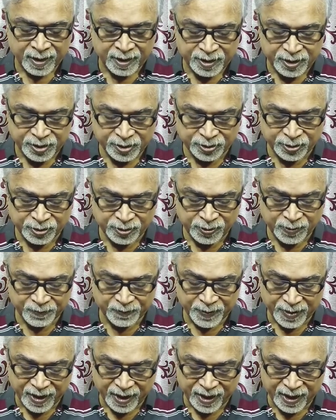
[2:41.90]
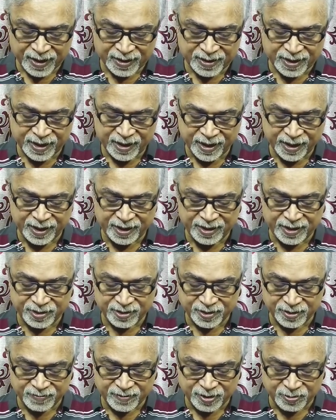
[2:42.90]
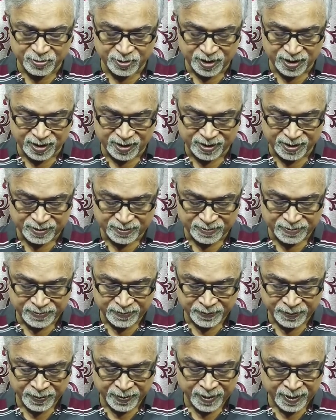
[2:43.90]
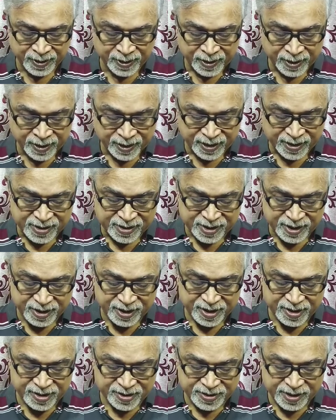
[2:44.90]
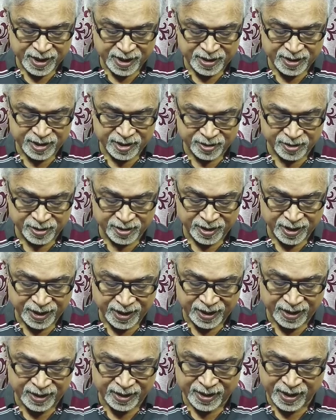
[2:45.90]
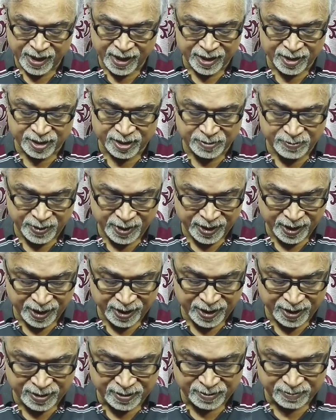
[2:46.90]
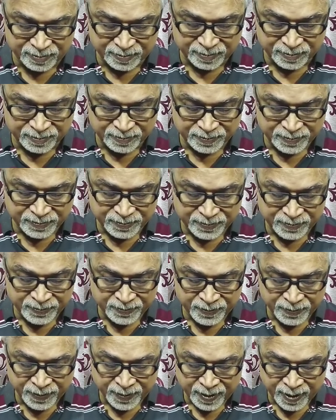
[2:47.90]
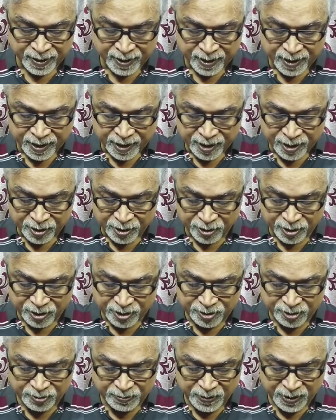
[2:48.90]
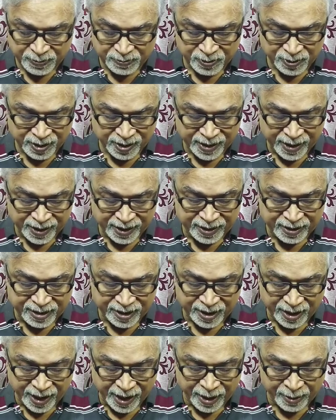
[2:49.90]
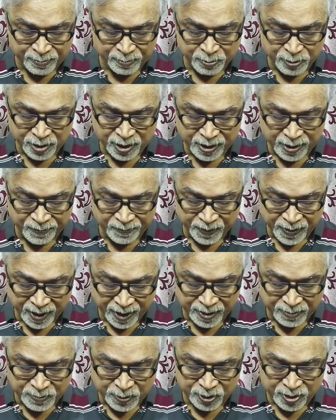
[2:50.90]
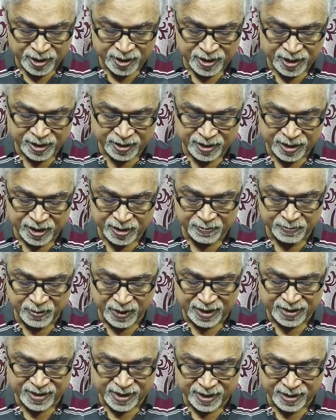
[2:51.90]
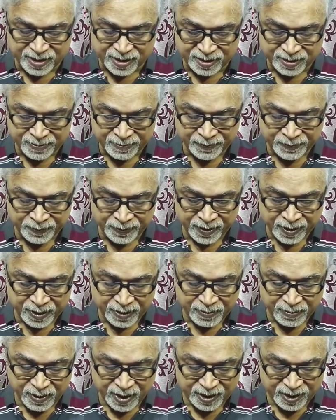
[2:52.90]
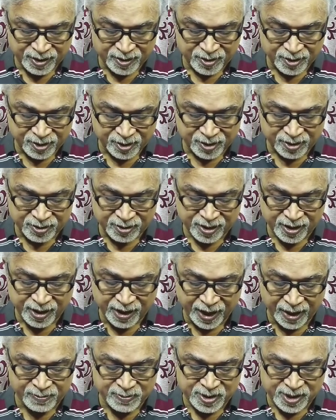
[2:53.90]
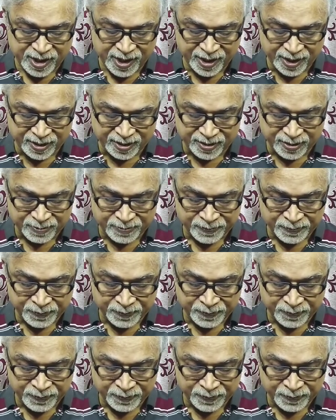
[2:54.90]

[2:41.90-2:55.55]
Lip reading: You are the light of the world. A city set on a hill cannot be hidden. Nor do people light a lamp and put it under a basket, but on the lampstand,